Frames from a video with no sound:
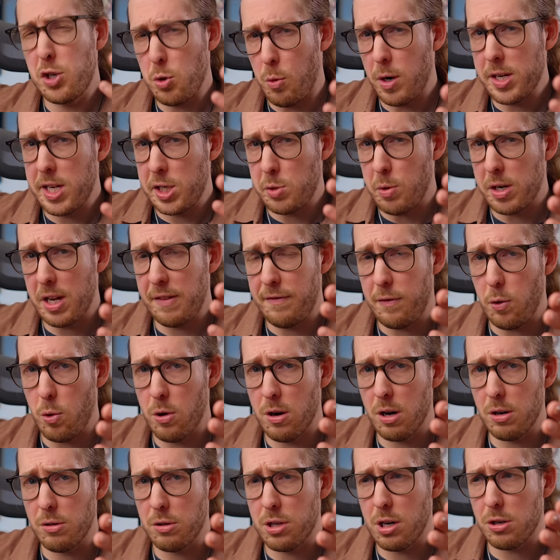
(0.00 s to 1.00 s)

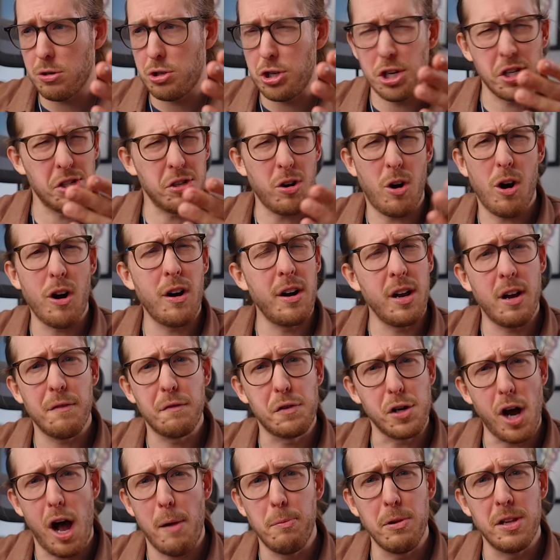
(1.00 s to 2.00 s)
2024, there just aren't enough
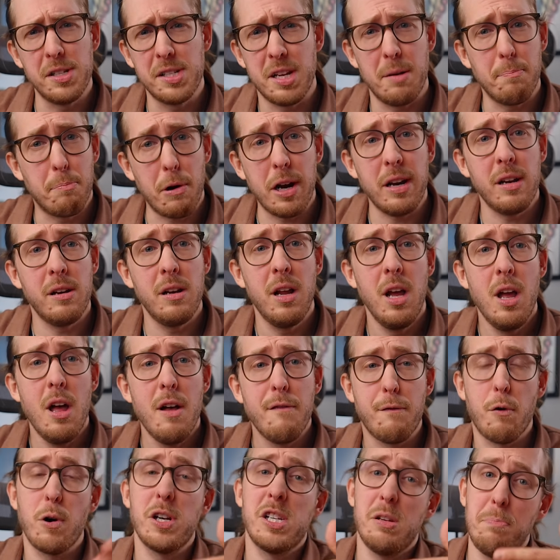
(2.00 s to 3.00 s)
goblins in Britain
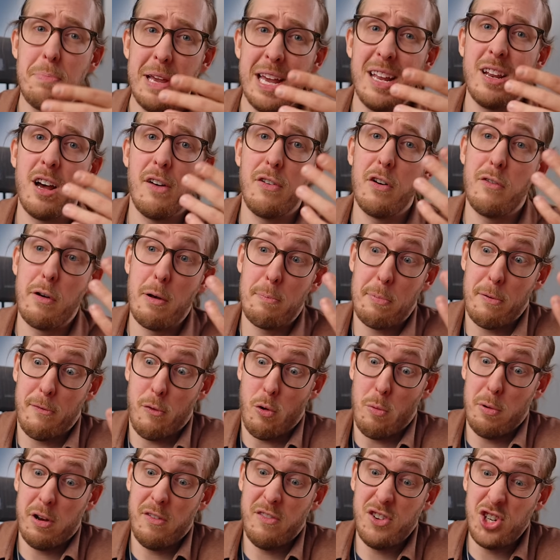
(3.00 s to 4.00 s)
for it to be enough of a
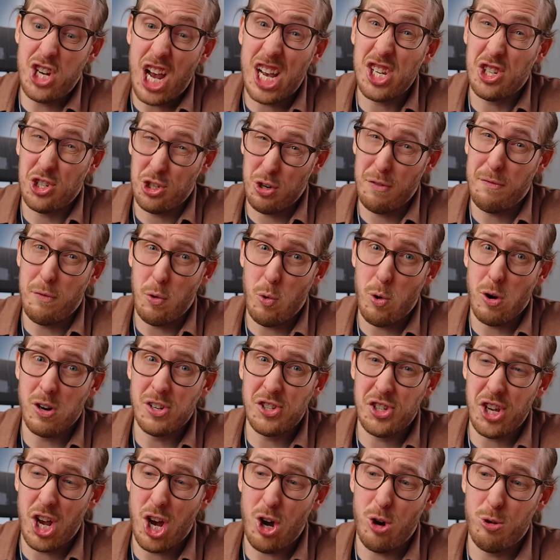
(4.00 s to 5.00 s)
performative gesture for.
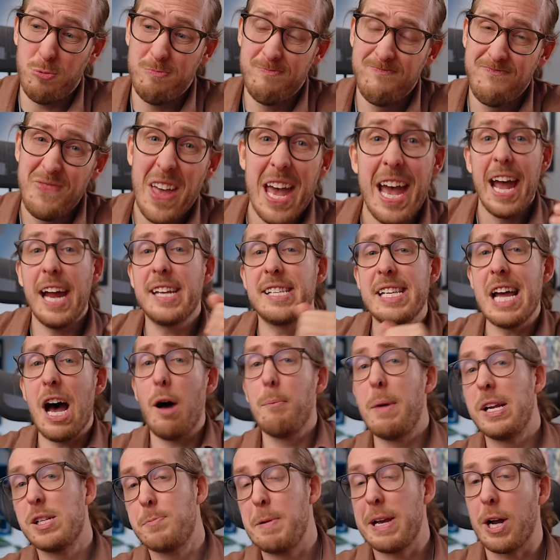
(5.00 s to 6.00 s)
So it's now
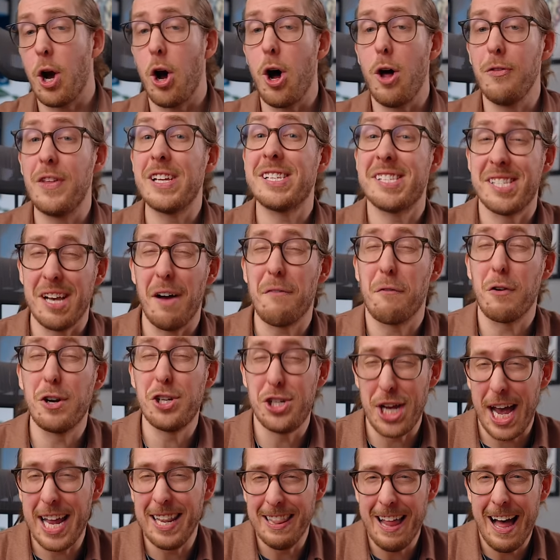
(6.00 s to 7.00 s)
meant to be called the
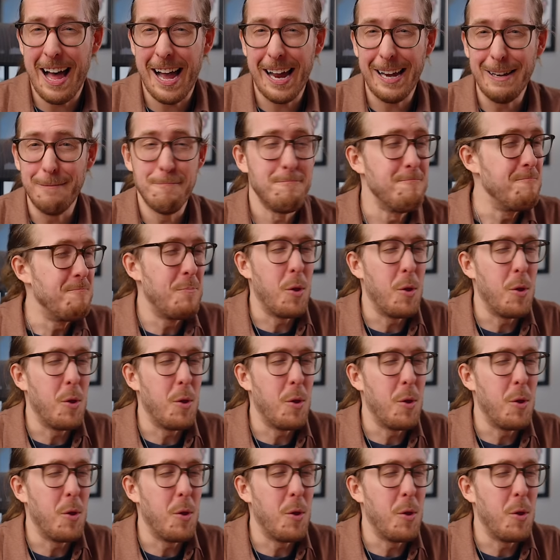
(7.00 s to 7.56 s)
Suffragette Line.